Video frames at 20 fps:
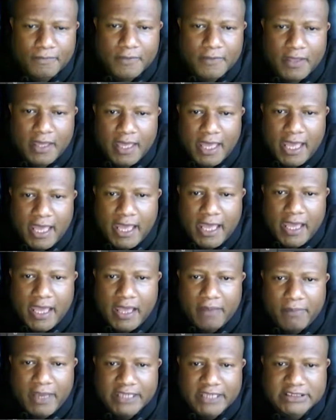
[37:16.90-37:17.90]
and
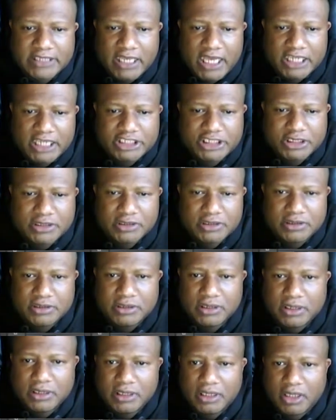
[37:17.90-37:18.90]
make selection.
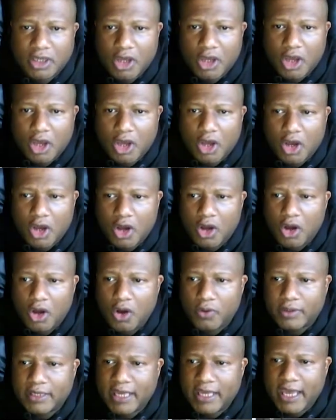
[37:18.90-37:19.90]

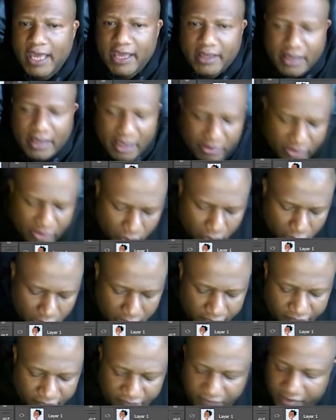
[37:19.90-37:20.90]
Okay, and then we're going to
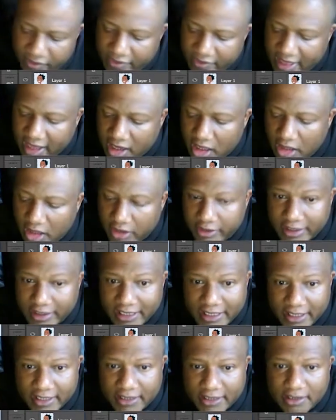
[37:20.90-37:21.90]
fill that color
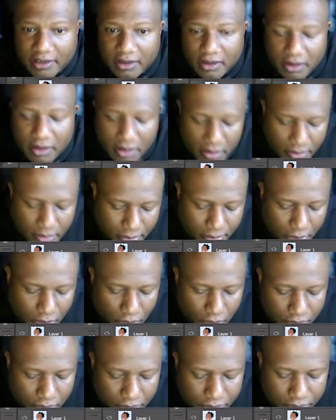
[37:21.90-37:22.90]
in. Boom.
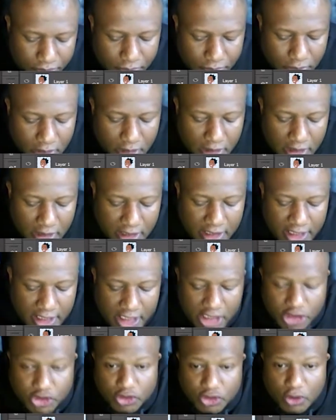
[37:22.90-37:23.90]
Hit
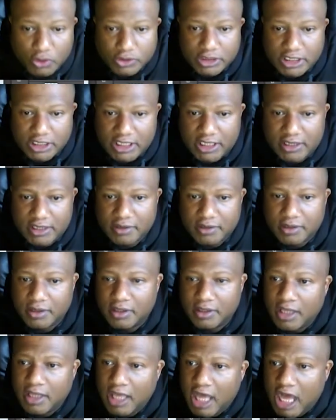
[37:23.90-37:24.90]
Control D.
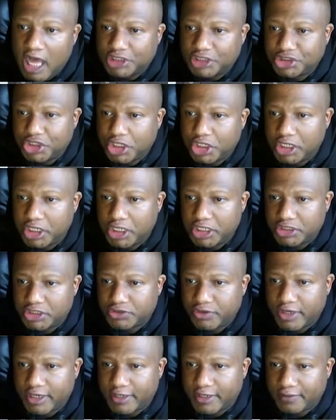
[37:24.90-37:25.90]
I'll show you a neat
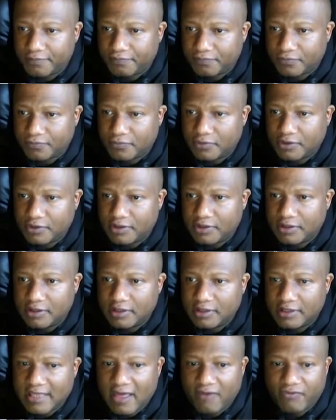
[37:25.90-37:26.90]
trick. Now,
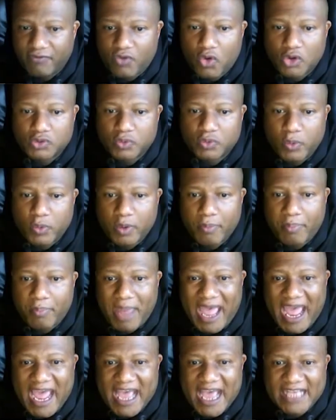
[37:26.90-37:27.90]
of course, we went
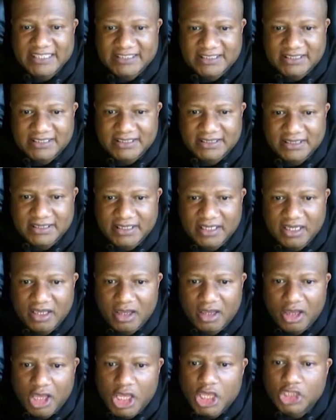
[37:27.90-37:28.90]
past.
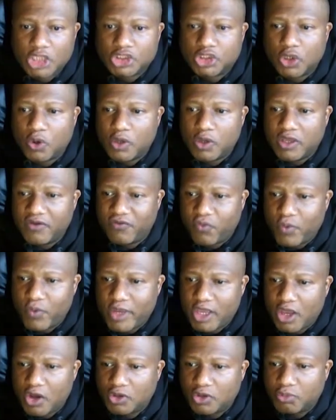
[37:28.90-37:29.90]
So if we go
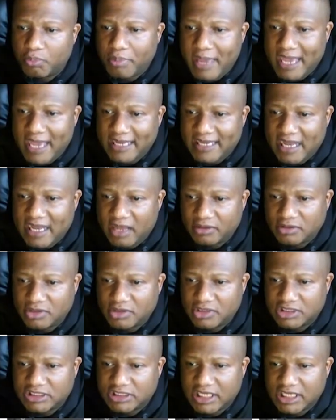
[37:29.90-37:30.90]
back down to the
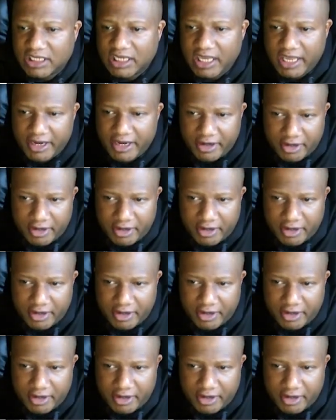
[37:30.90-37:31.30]
skin layer,